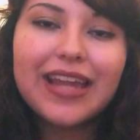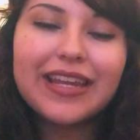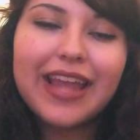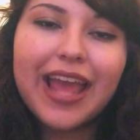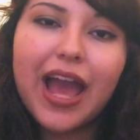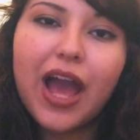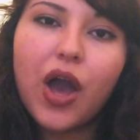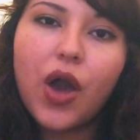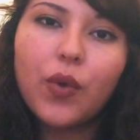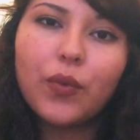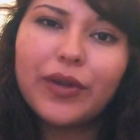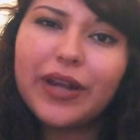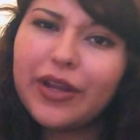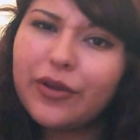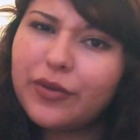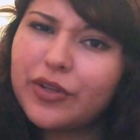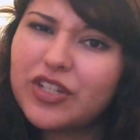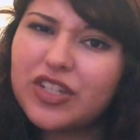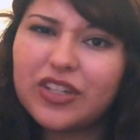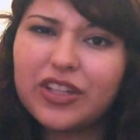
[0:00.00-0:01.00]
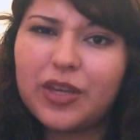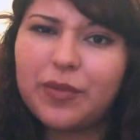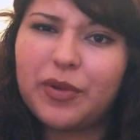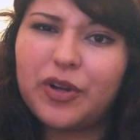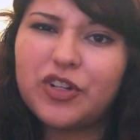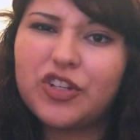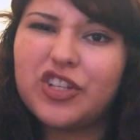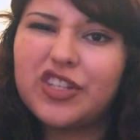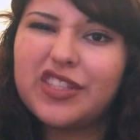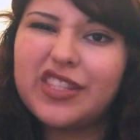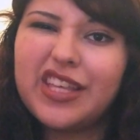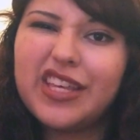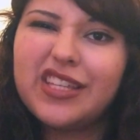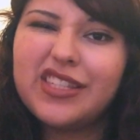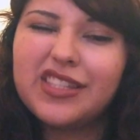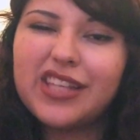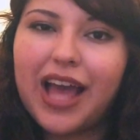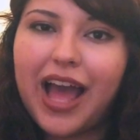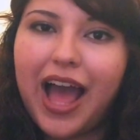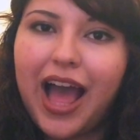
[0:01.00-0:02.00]
Now, when I originally purchased this,
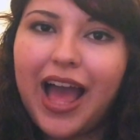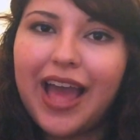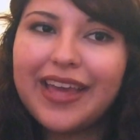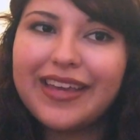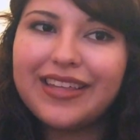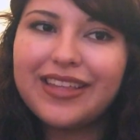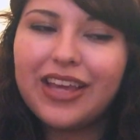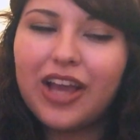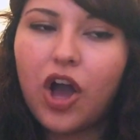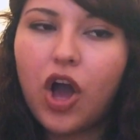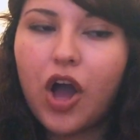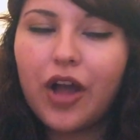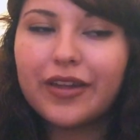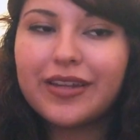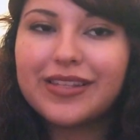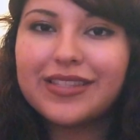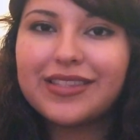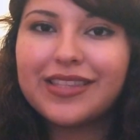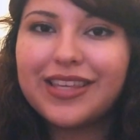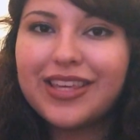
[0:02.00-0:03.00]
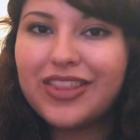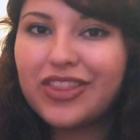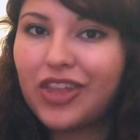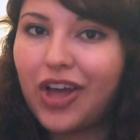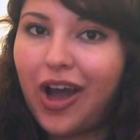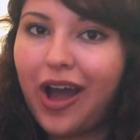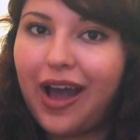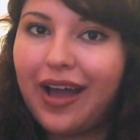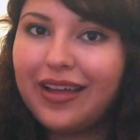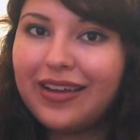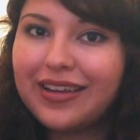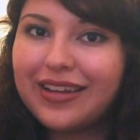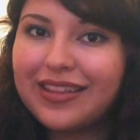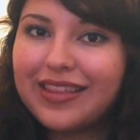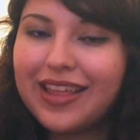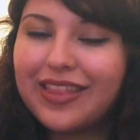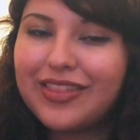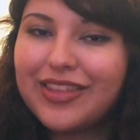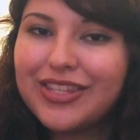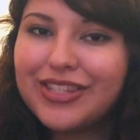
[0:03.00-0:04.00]
I honestly thought
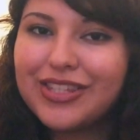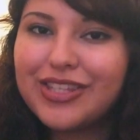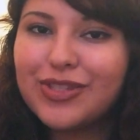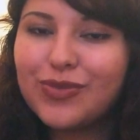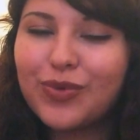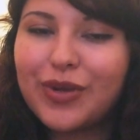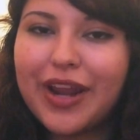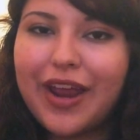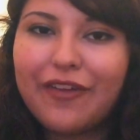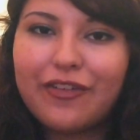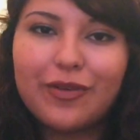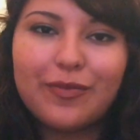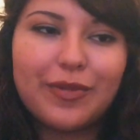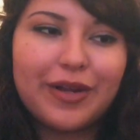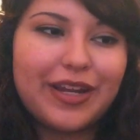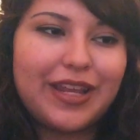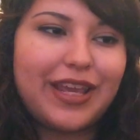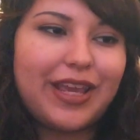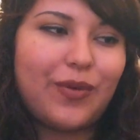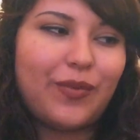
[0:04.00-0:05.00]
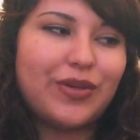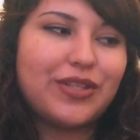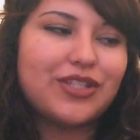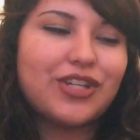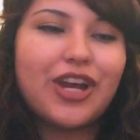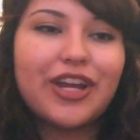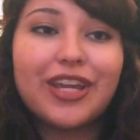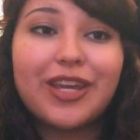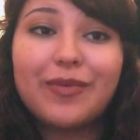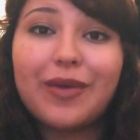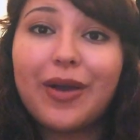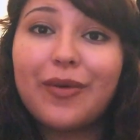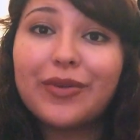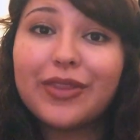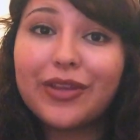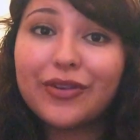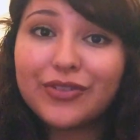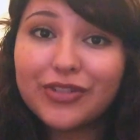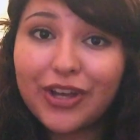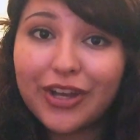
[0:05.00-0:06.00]
that this is what everybody was talking about
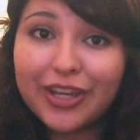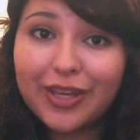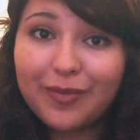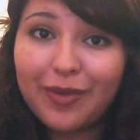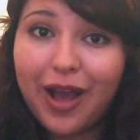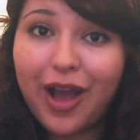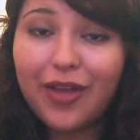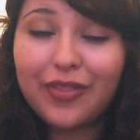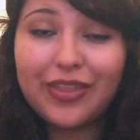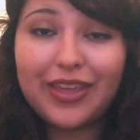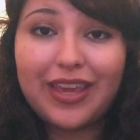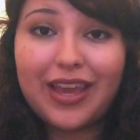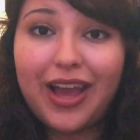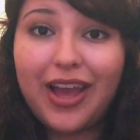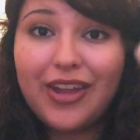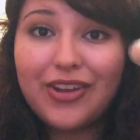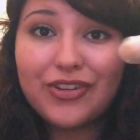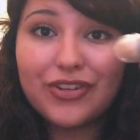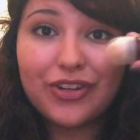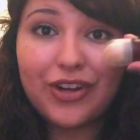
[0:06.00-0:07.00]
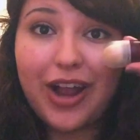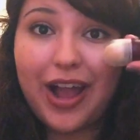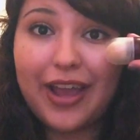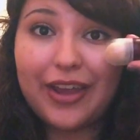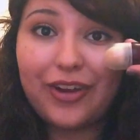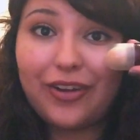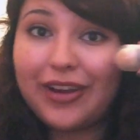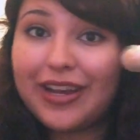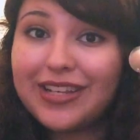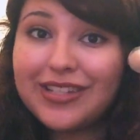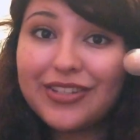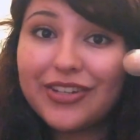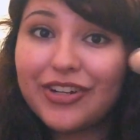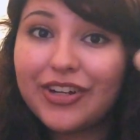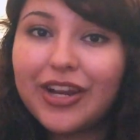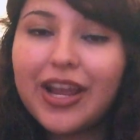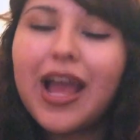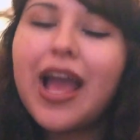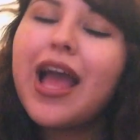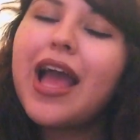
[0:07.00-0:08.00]
when they were talking about the under eye eraser.